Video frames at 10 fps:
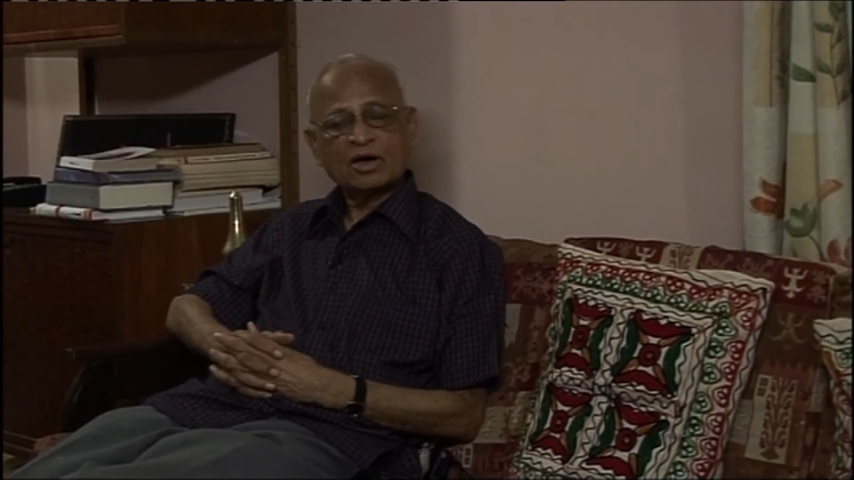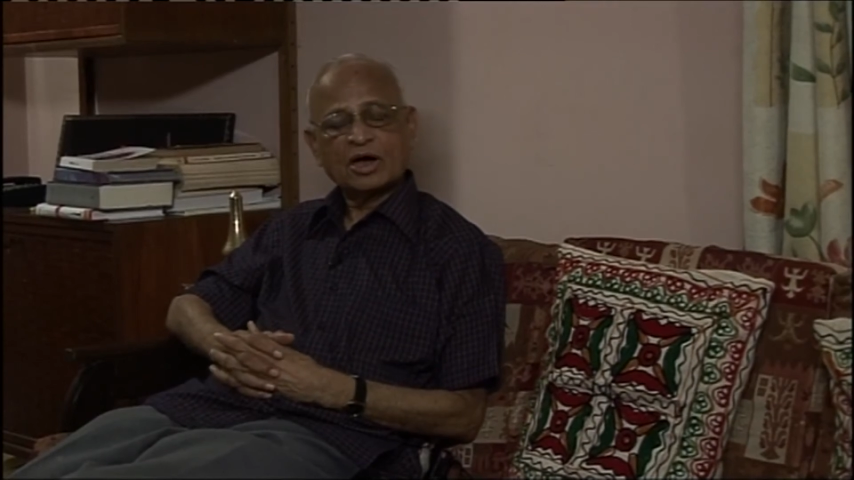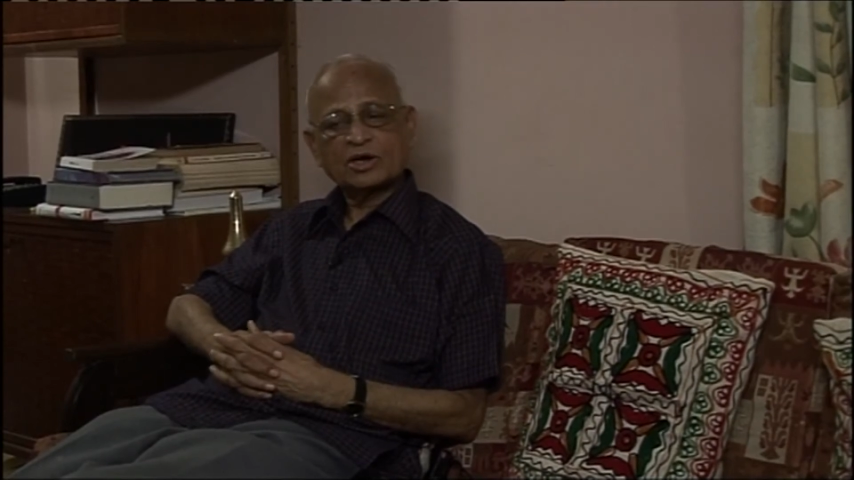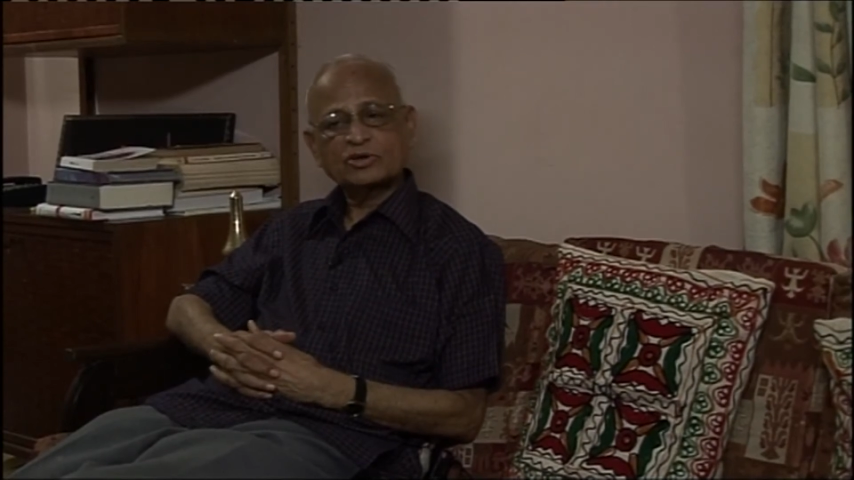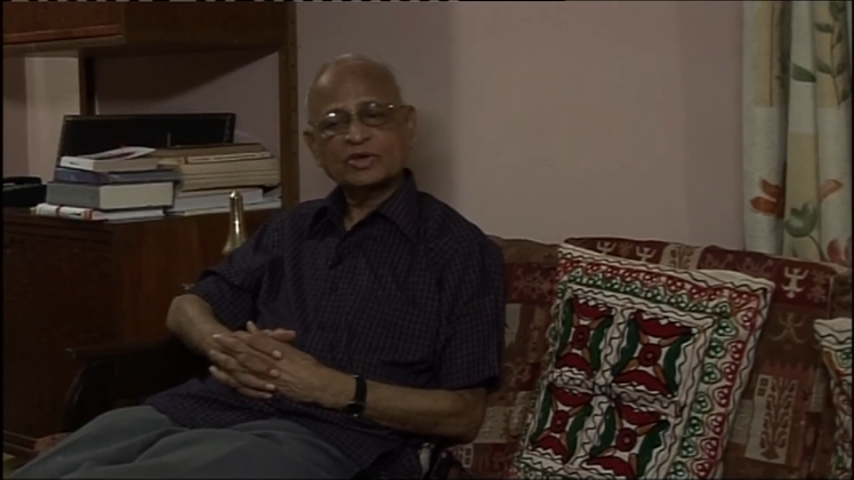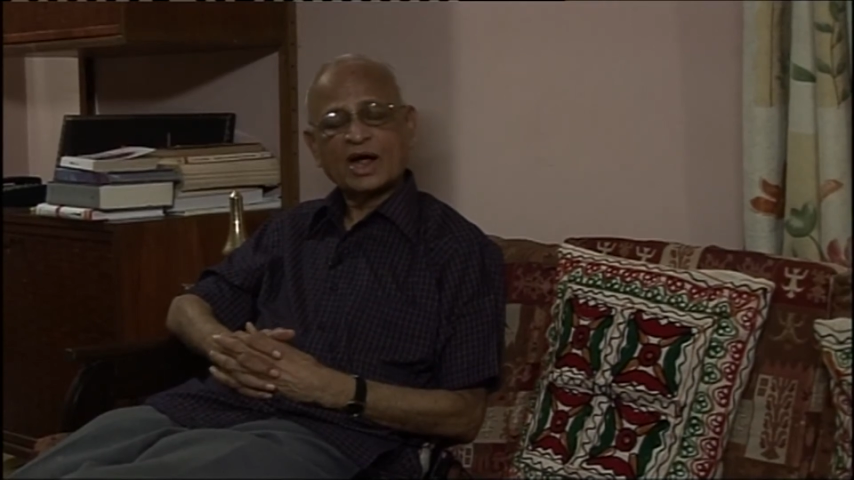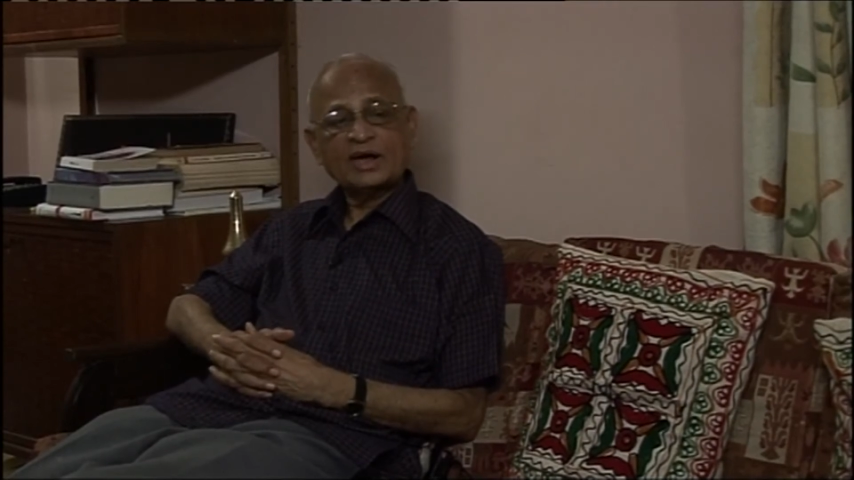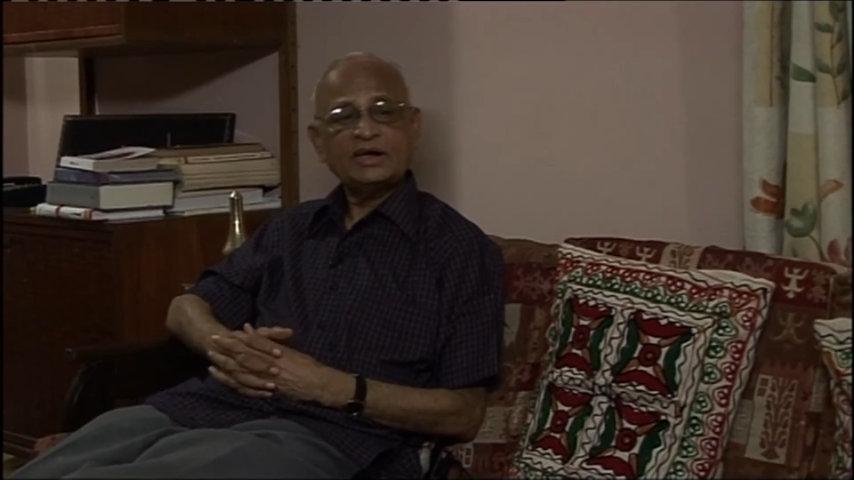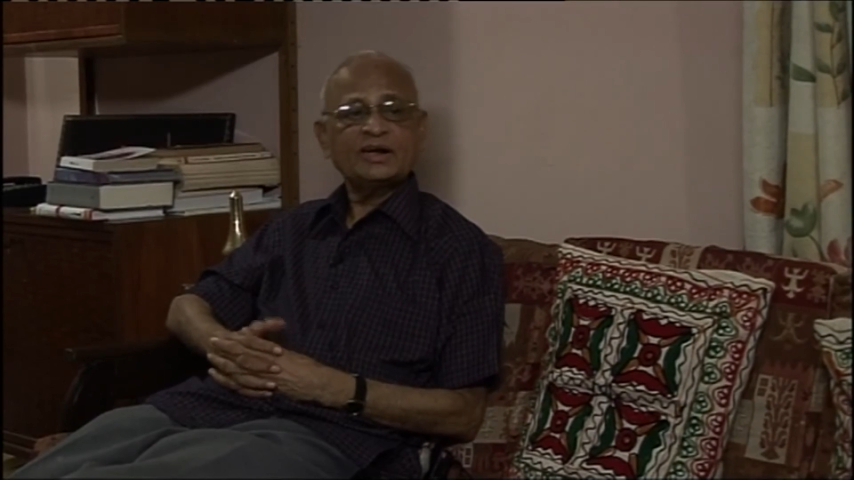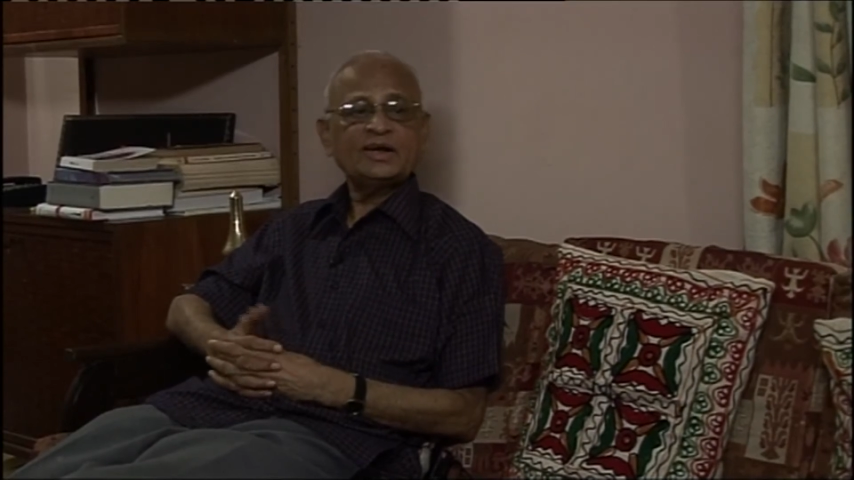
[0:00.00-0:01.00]
or I would say
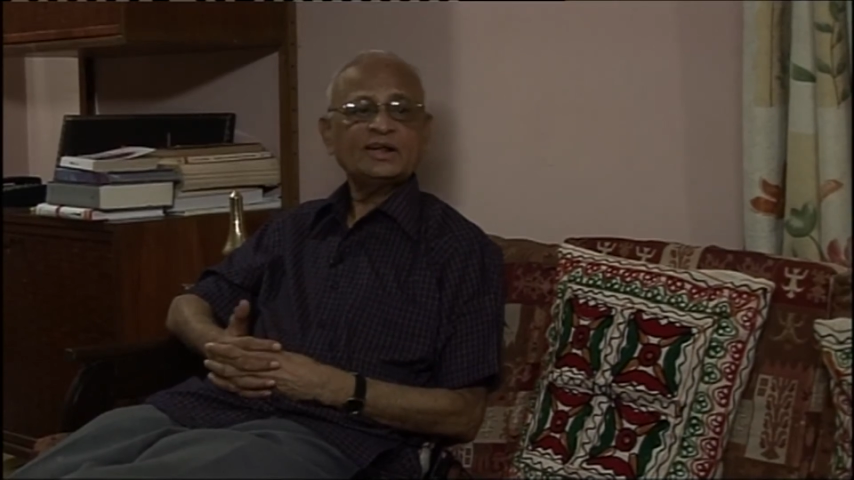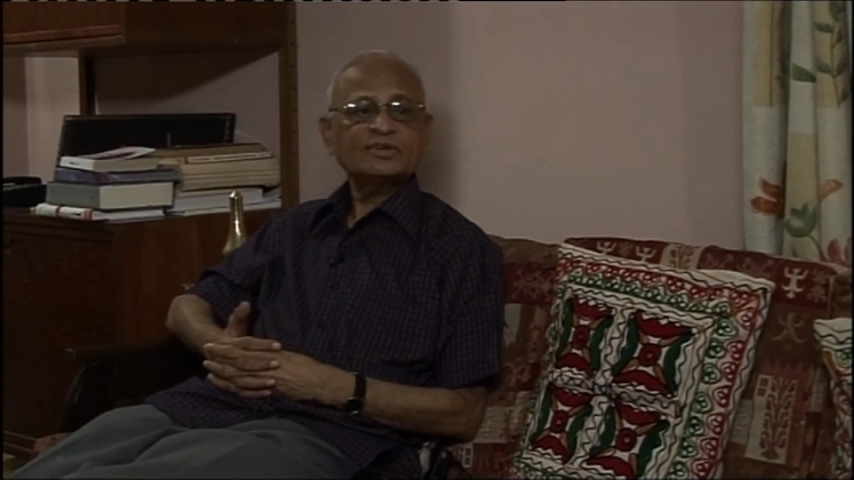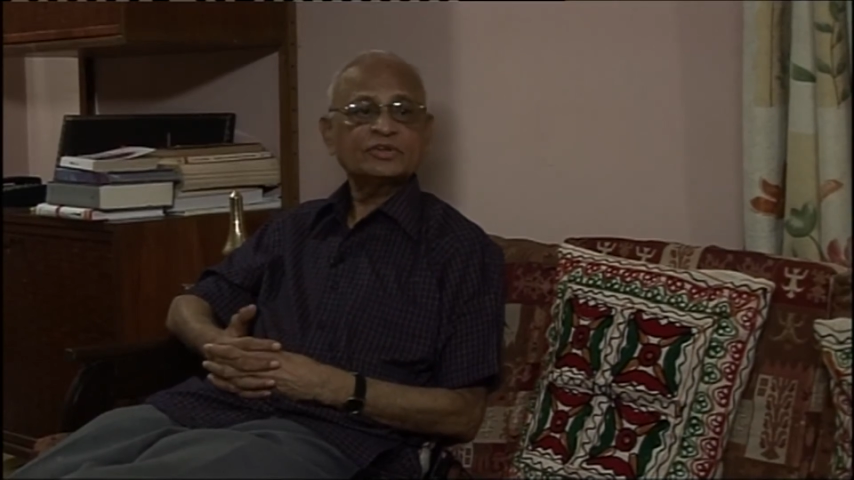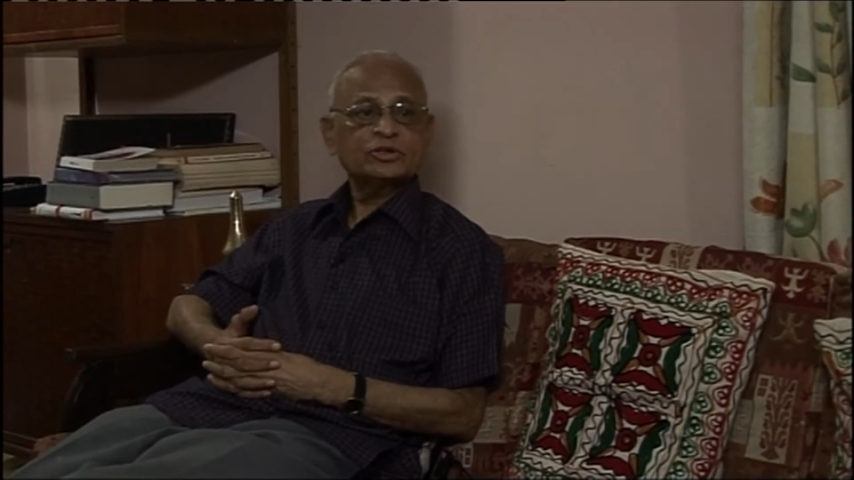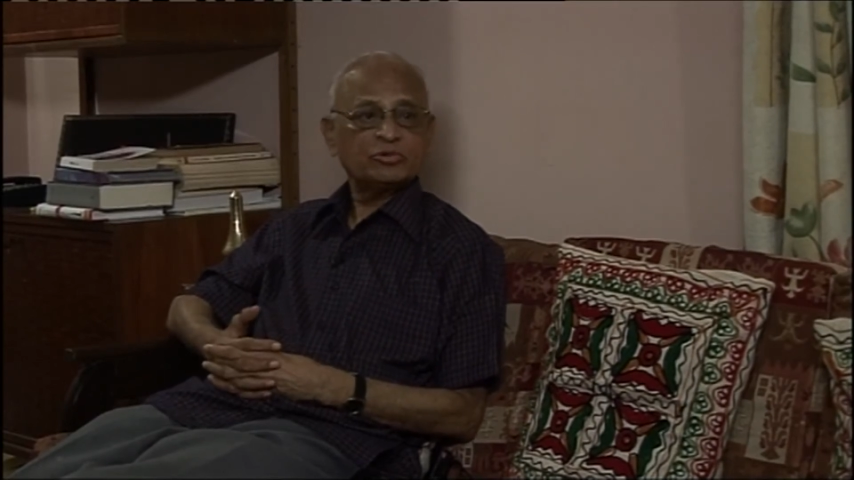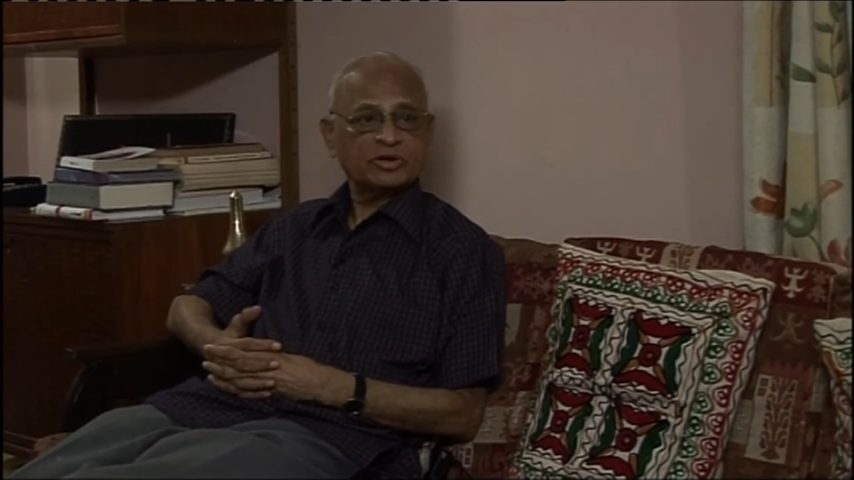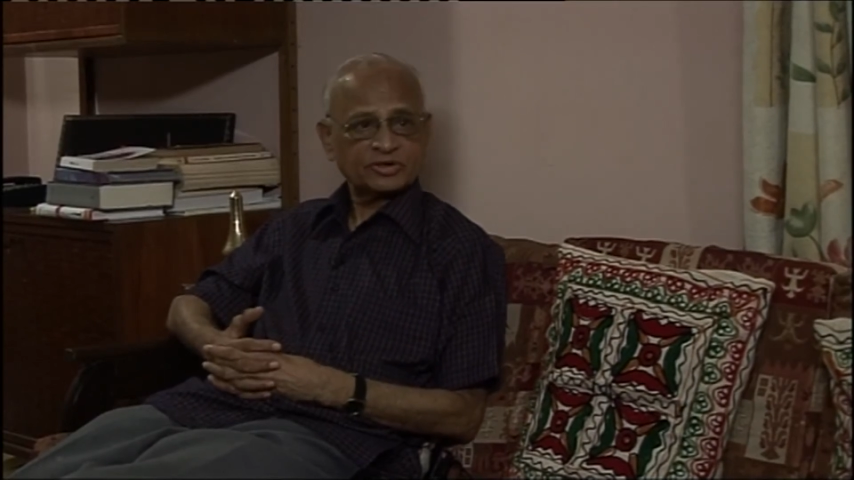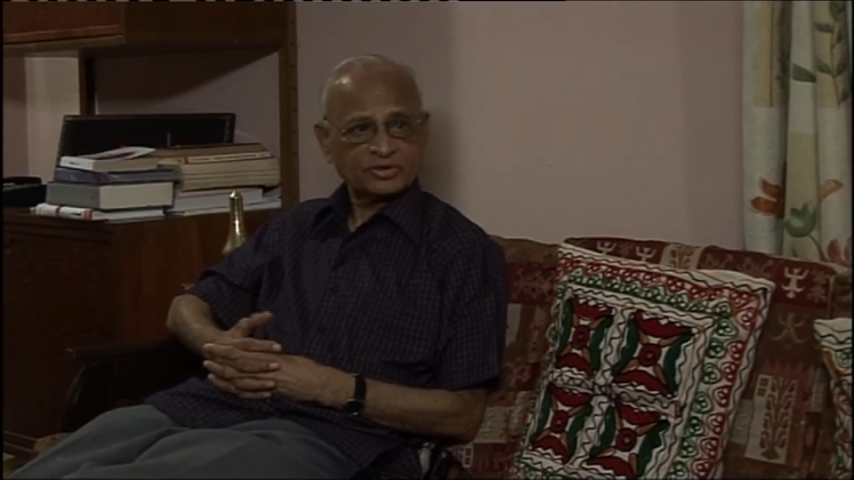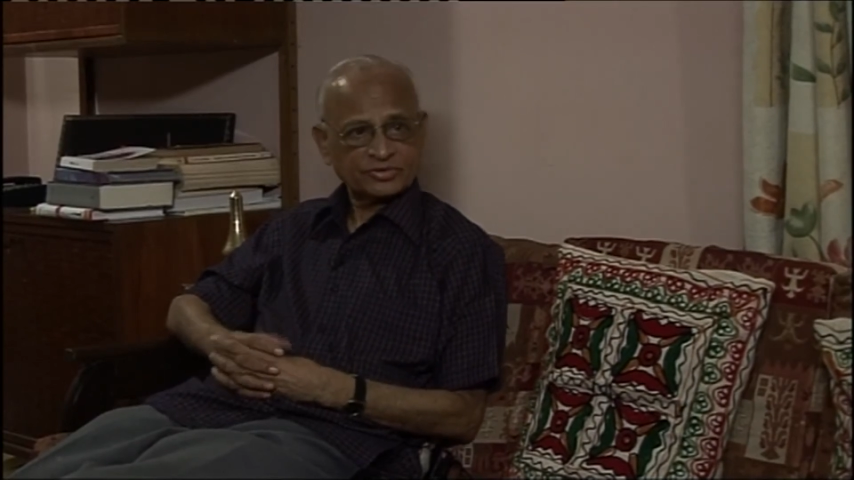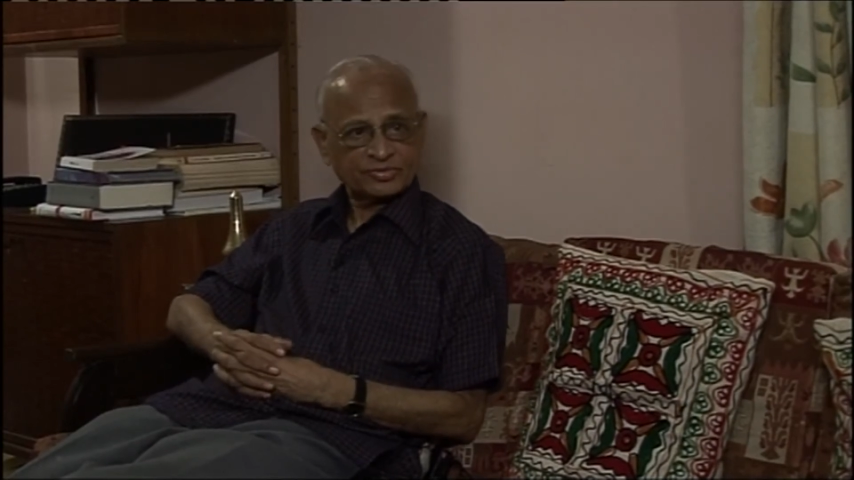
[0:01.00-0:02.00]
unreal
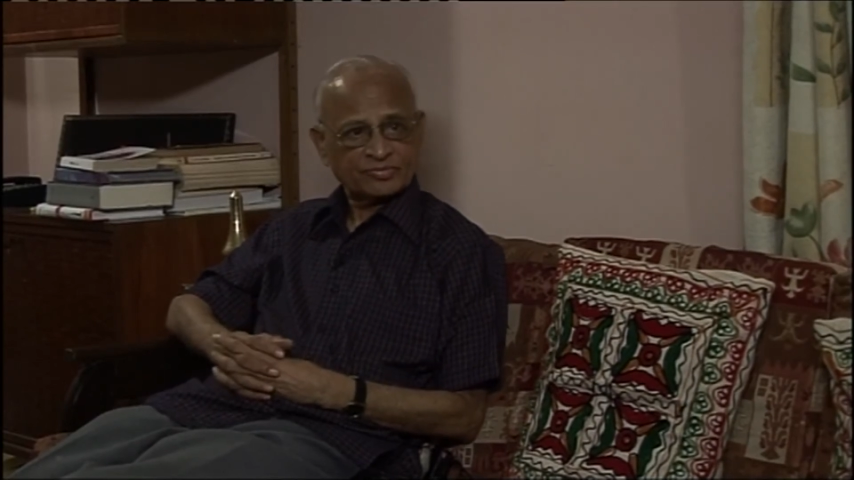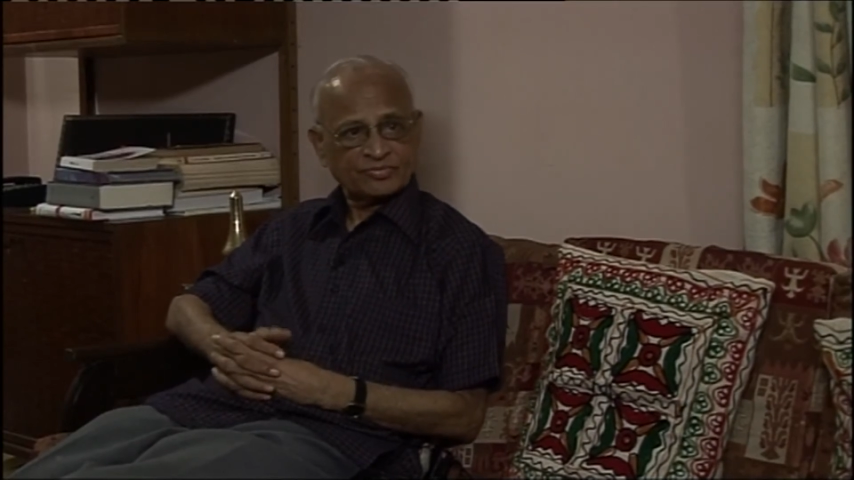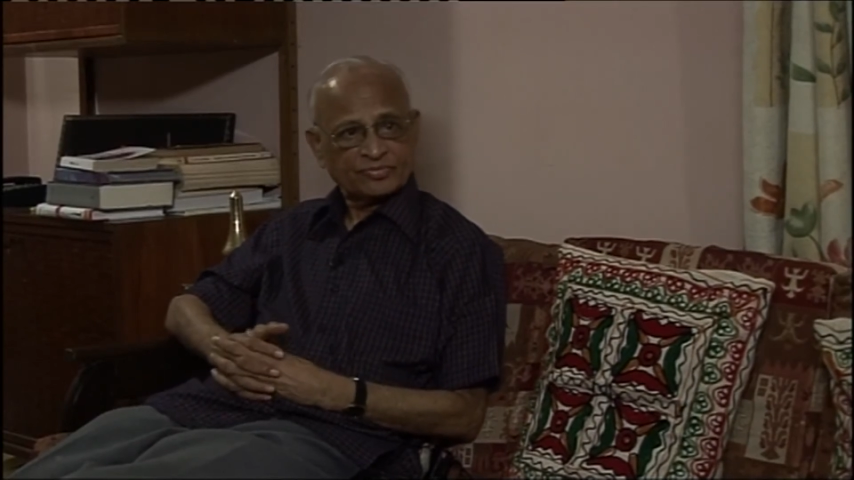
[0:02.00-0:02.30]
situations